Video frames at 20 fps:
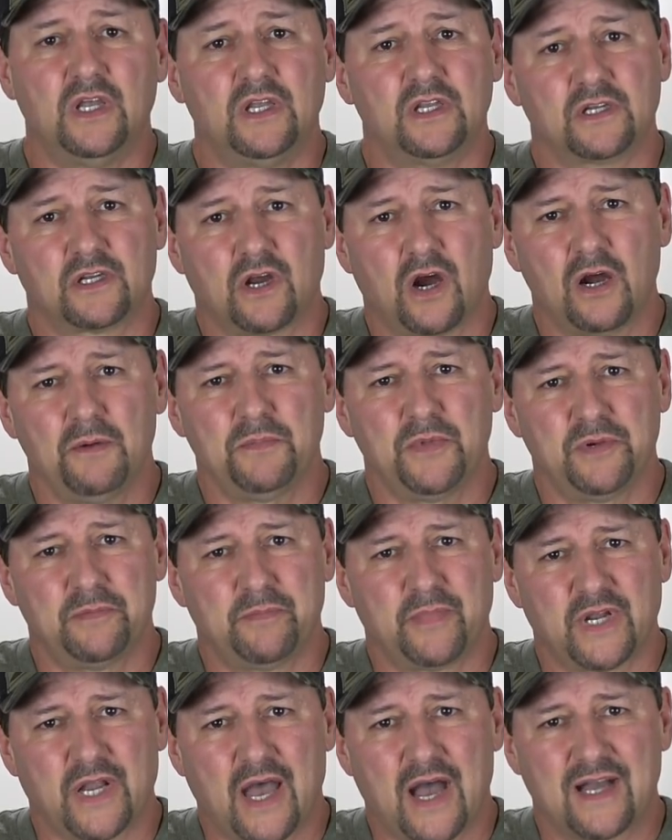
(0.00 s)
And carbon
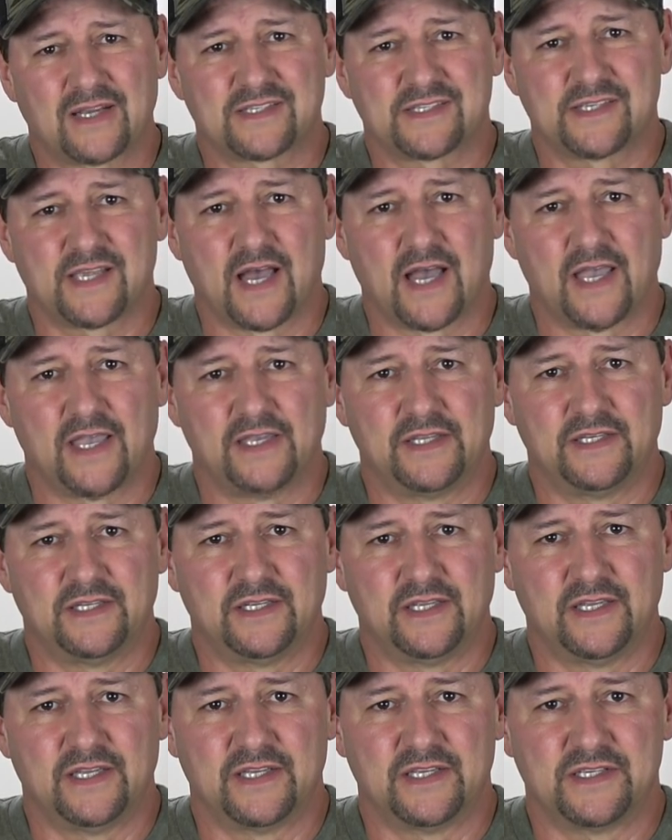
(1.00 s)
monoxide
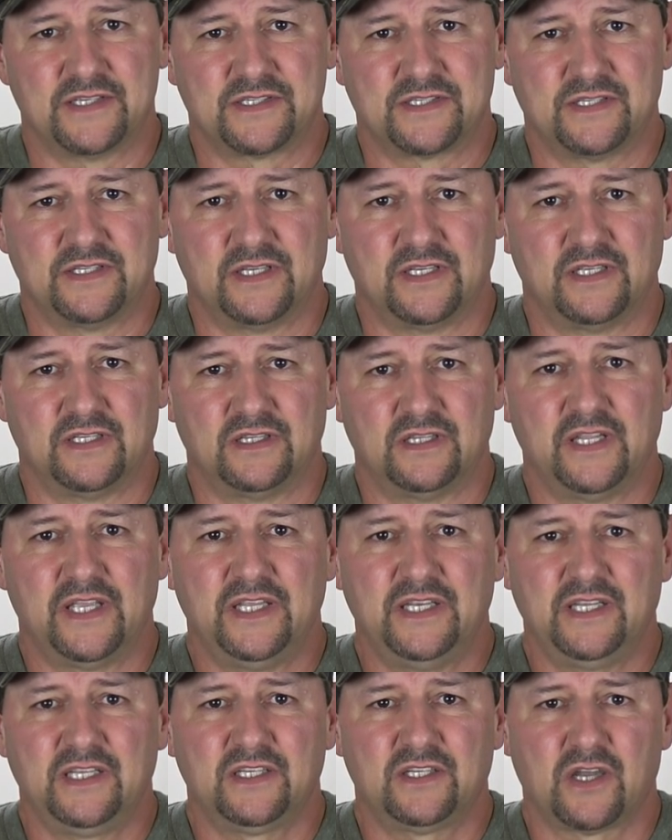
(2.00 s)
is the
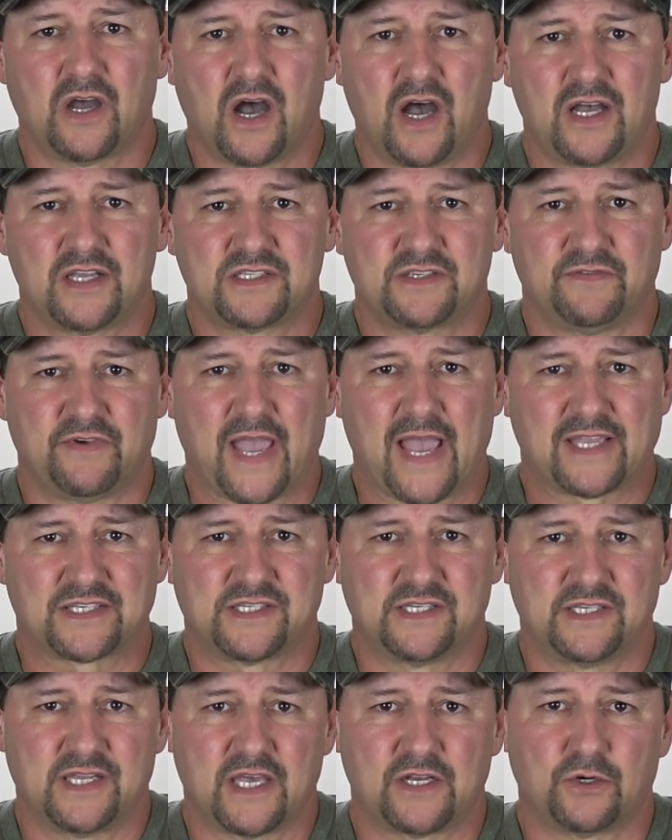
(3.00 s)
leading cause of
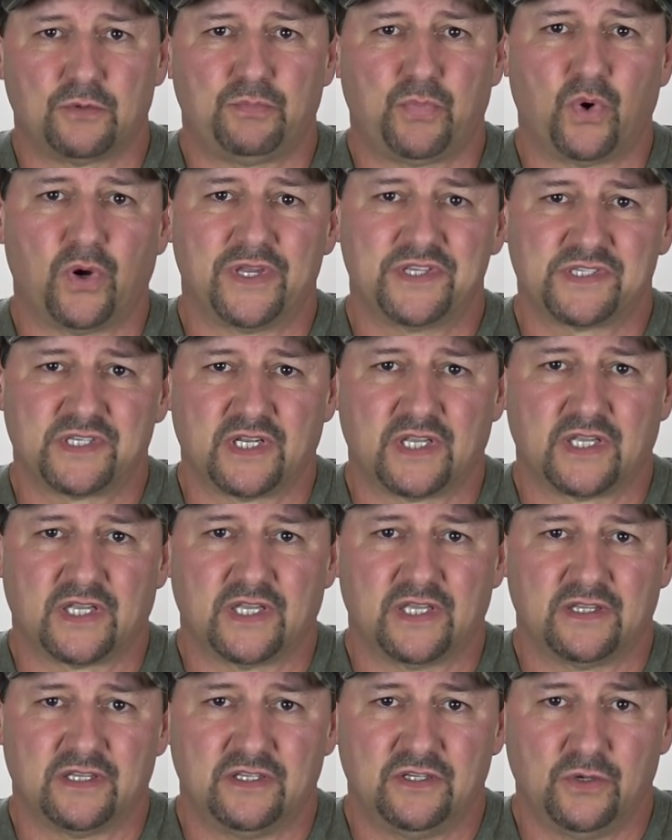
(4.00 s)
accidental poisoning
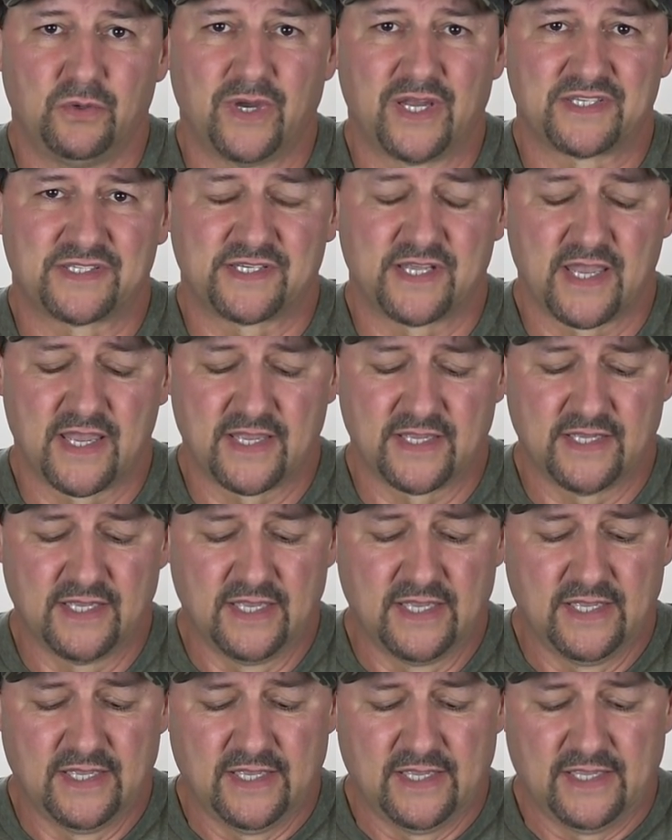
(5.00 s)
in the USA.
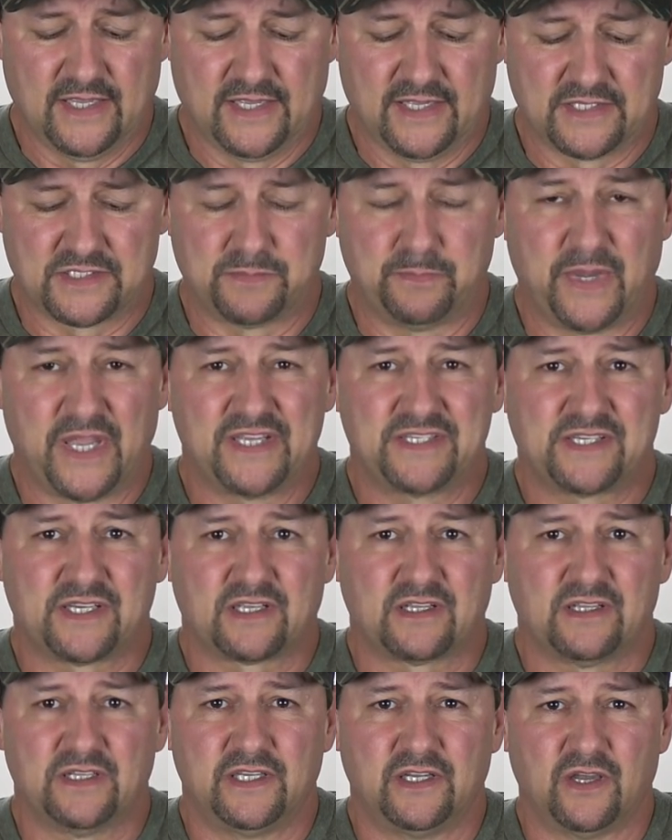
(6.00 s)
It's
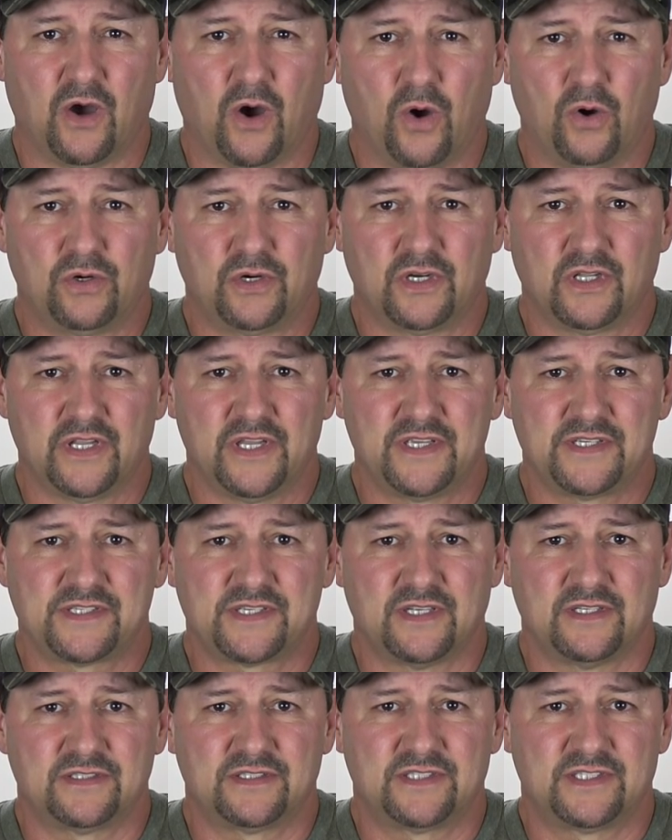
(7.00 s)
basically
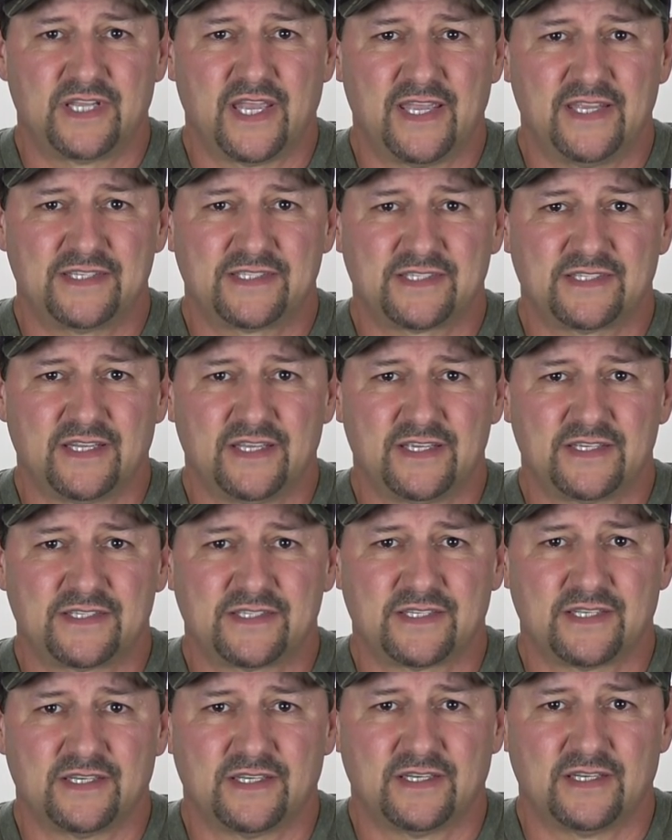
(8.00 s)
odorless,
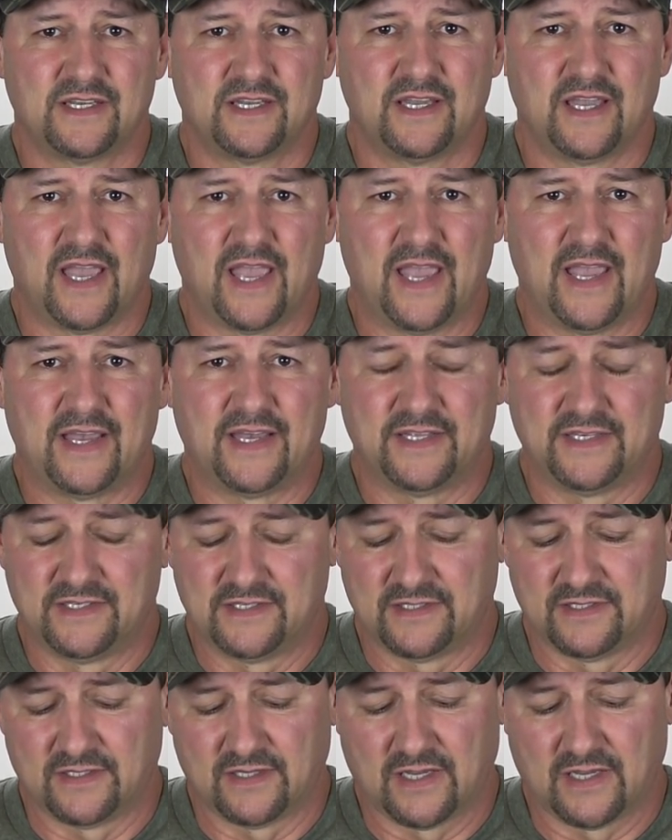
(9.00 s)
tasteless, and